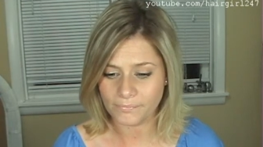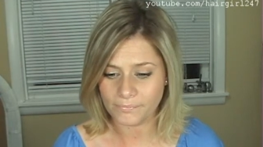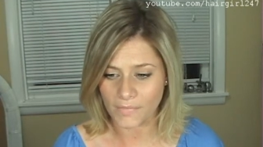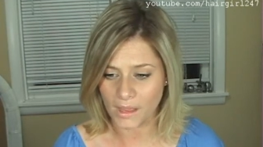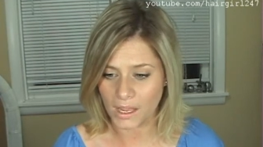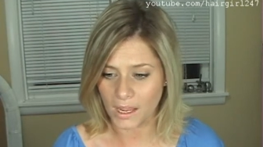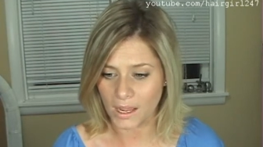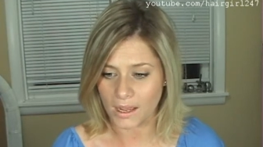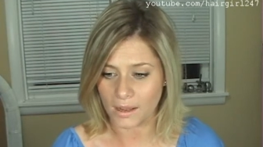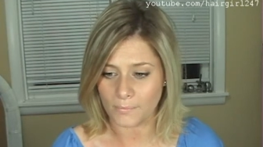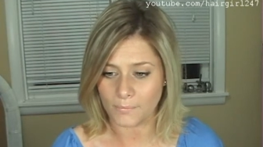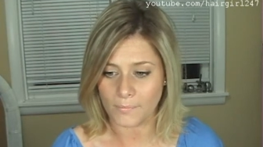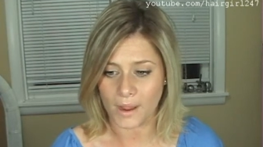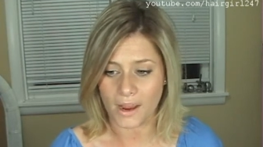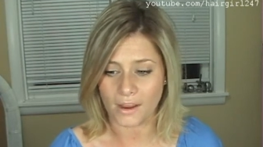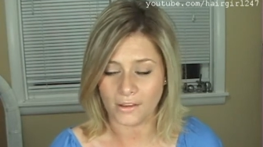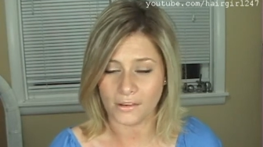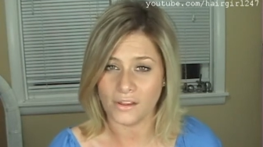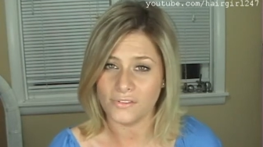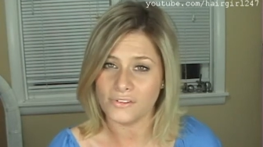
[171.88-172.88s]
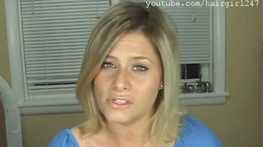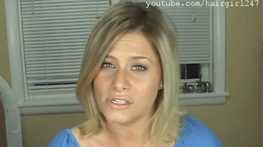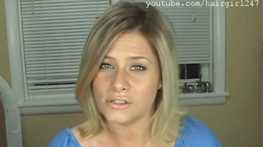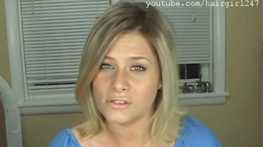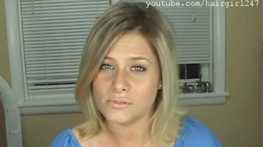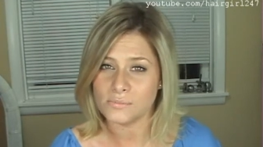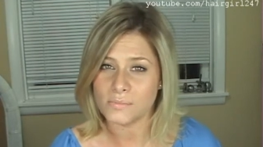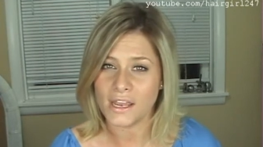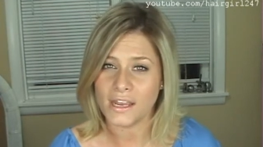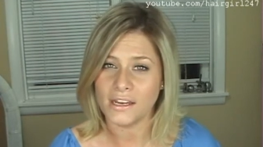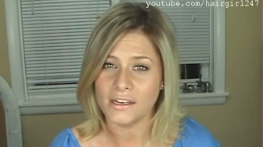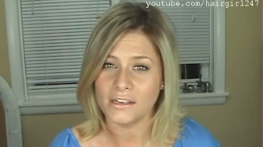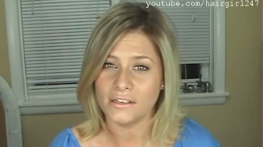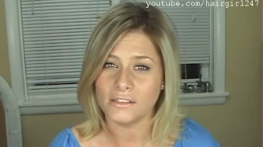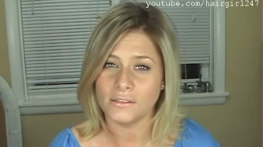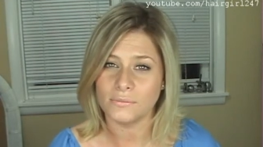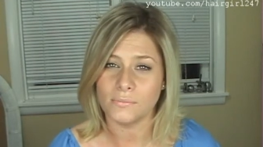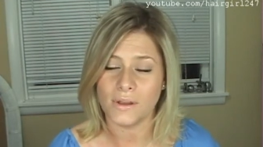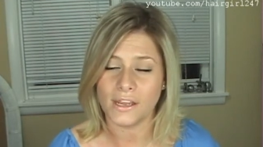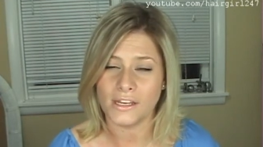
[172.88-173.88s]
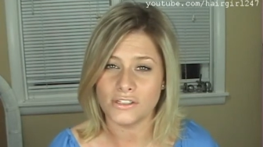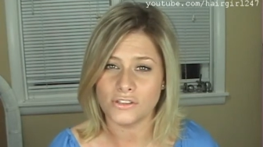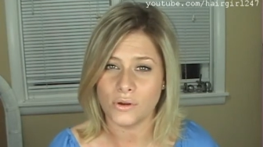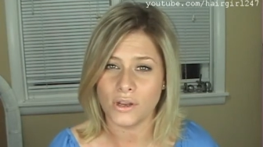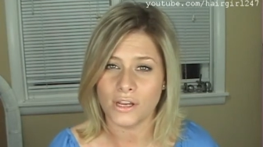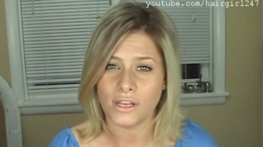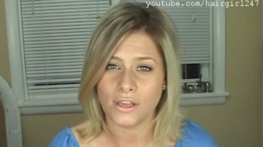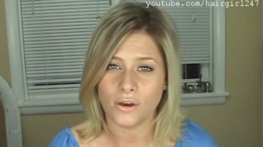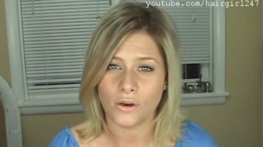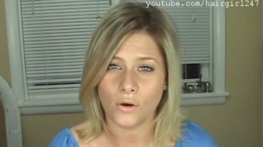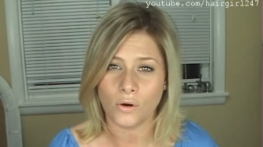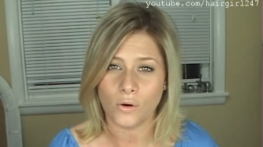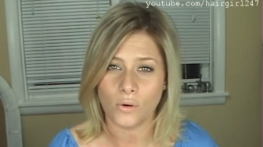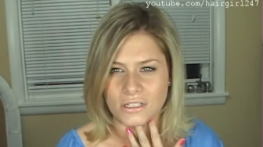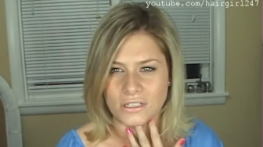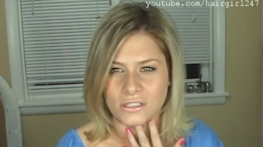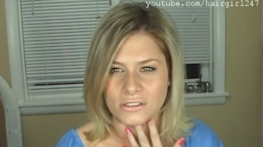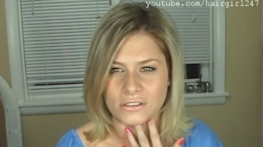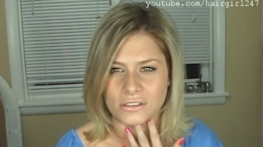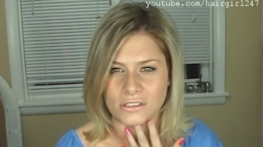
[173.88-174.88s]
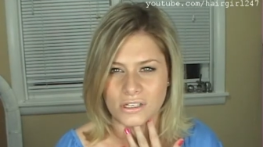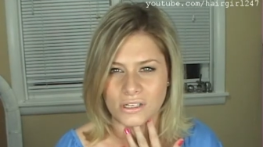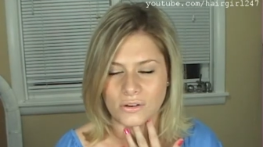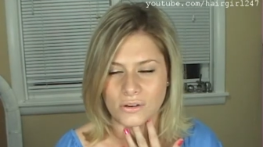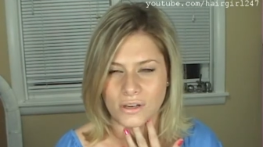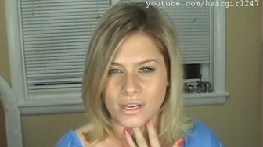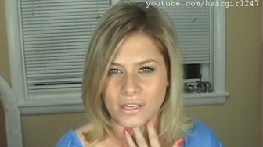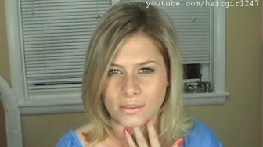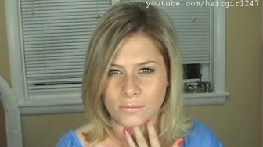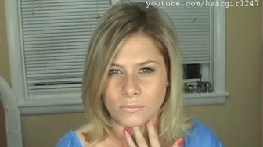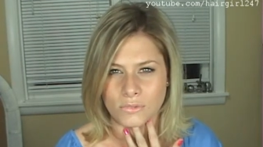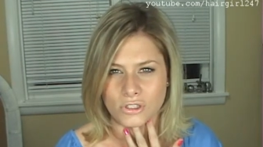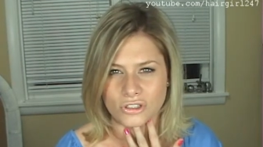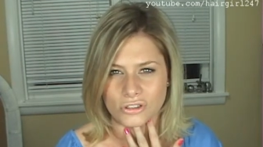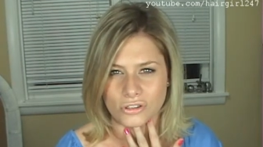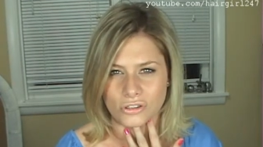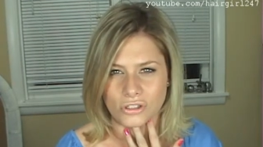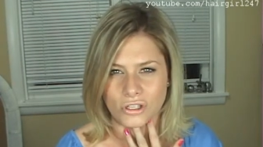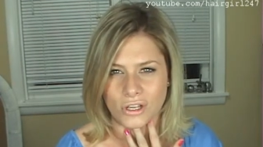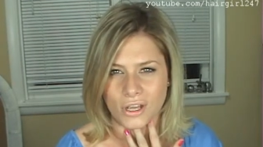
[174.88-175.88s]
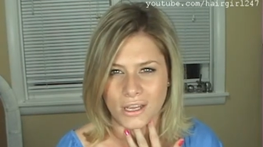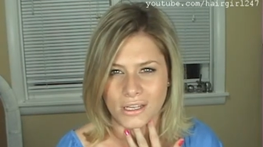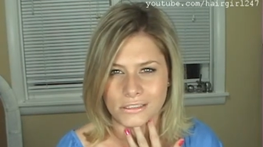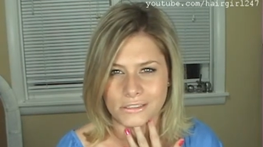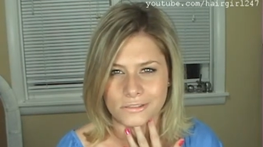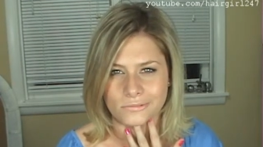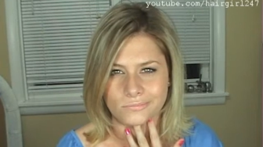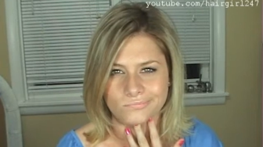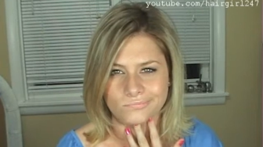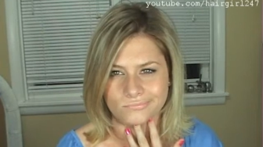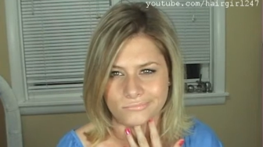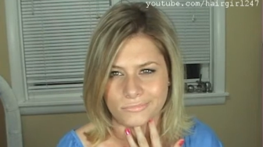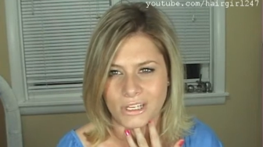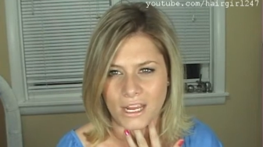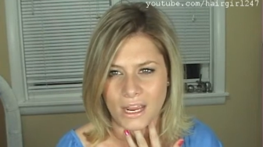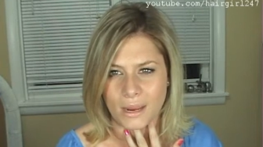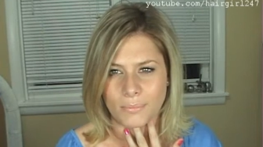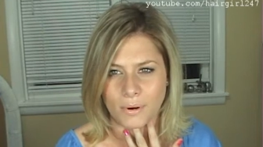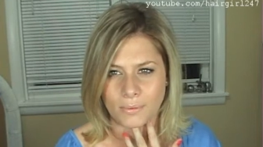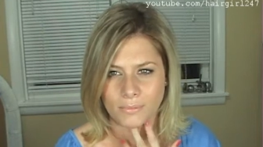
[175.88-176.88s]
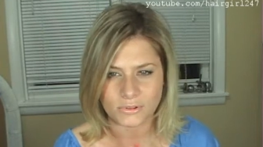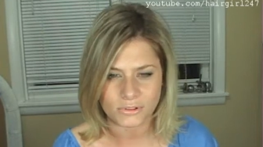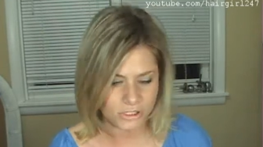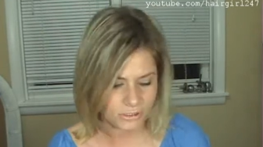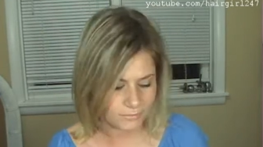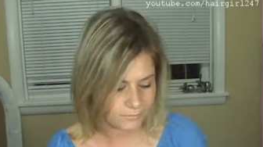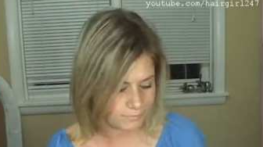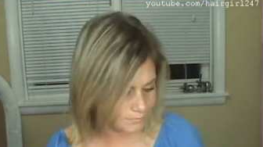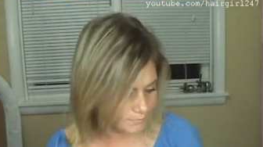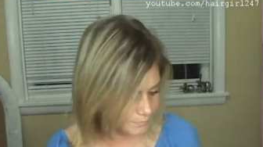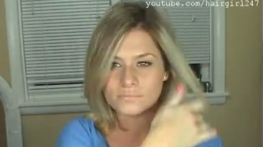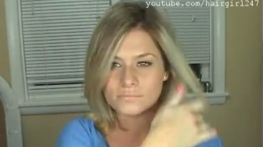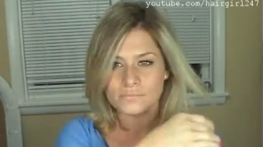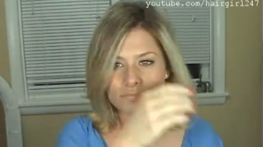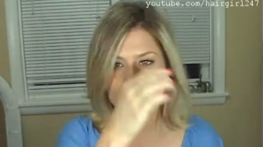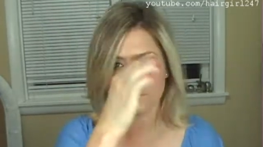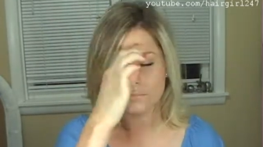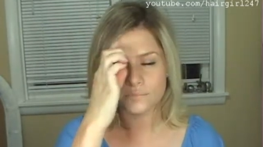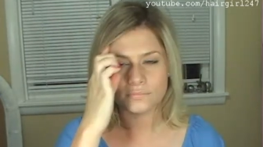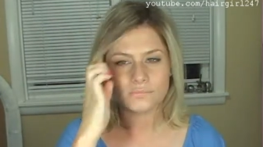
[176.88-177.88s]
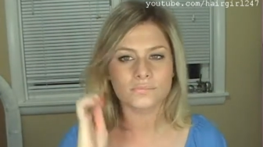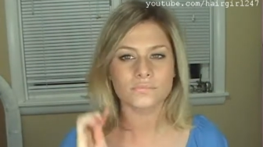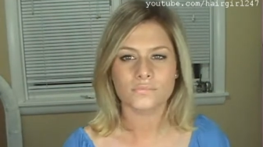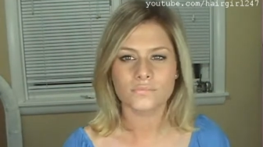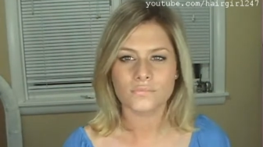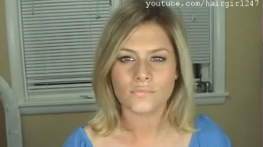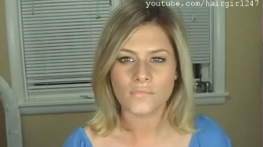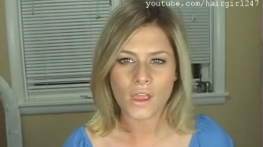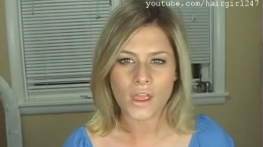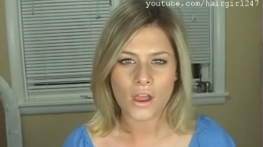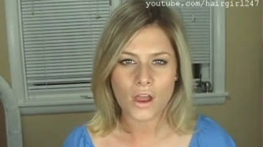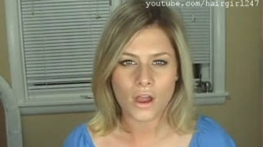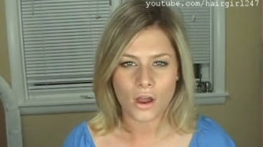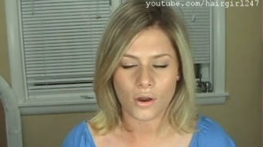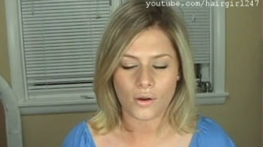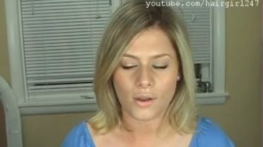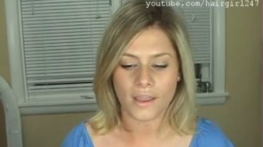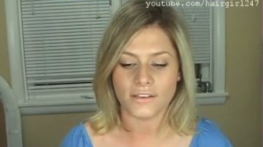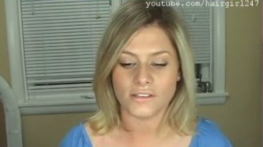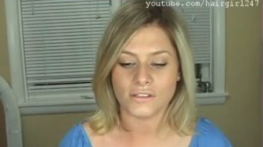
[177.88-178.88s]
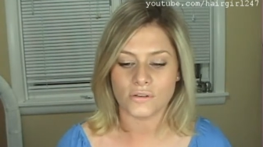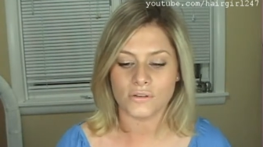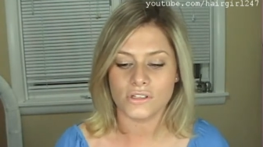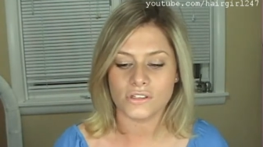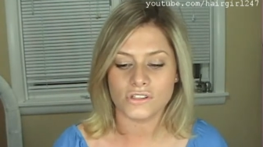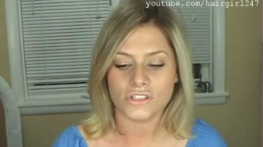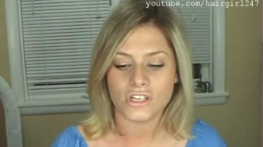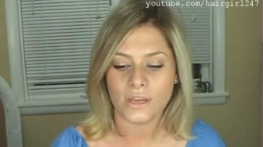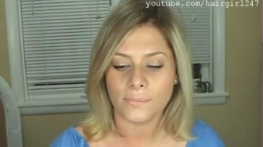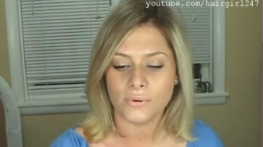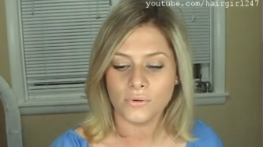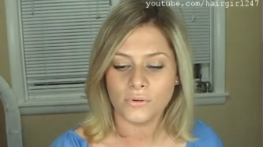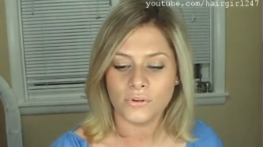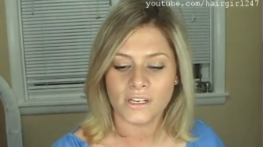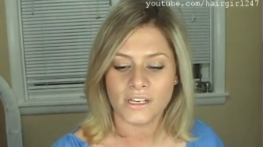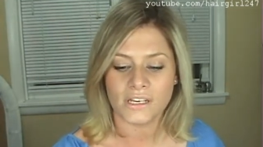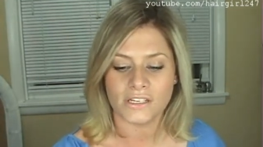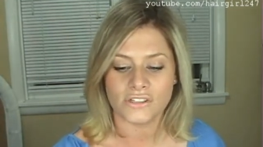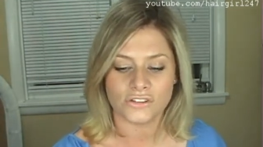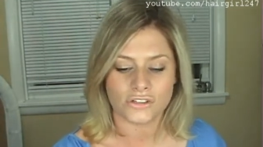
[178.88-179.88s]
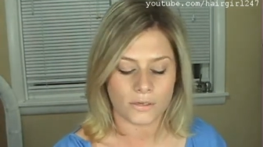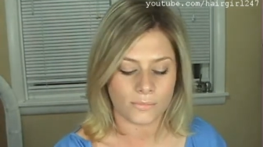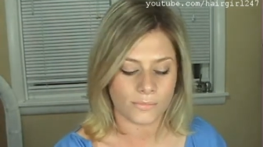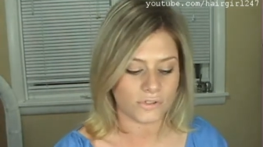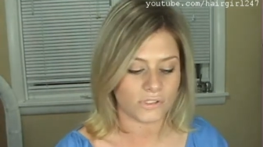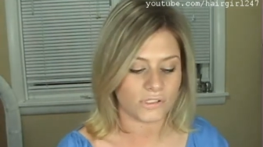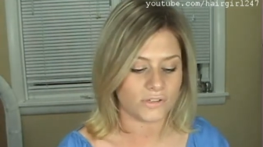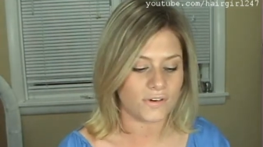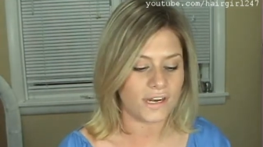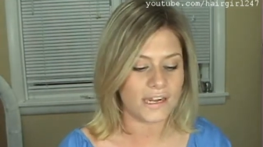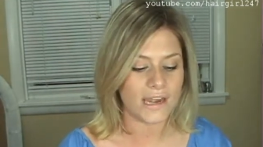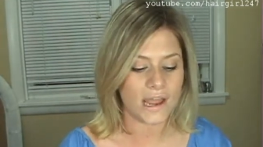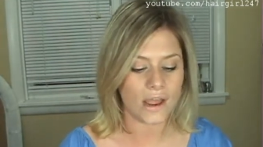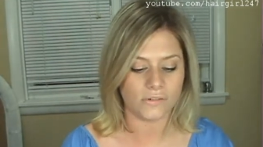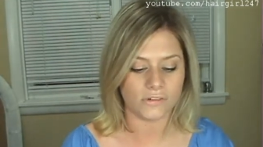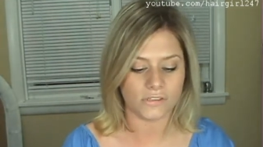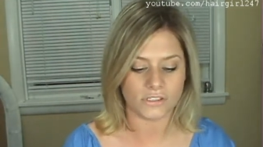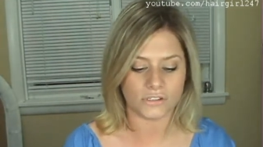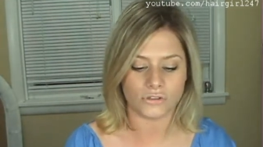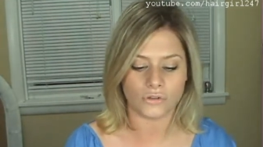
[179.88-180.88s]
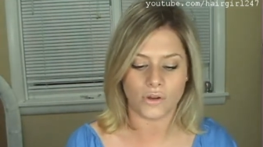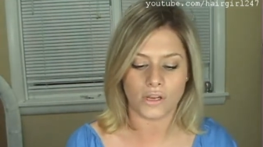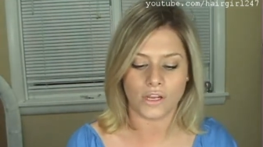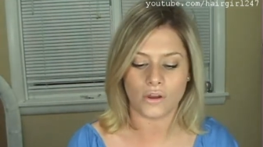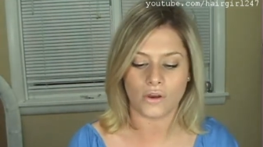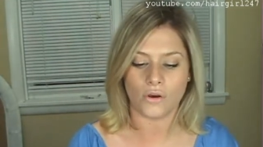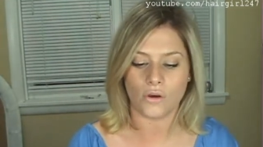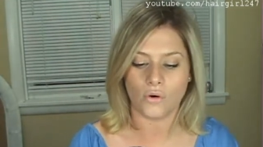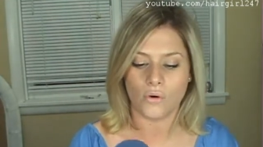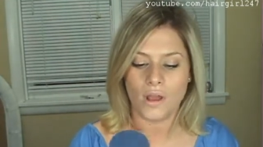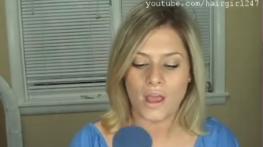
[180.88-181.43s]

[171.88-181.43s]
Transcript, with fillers: I love to use my Joico. Should I go get them and show you guys? Yeah, I probably should. Okay, so the shampoo and conditioner I'm using right now is Joico.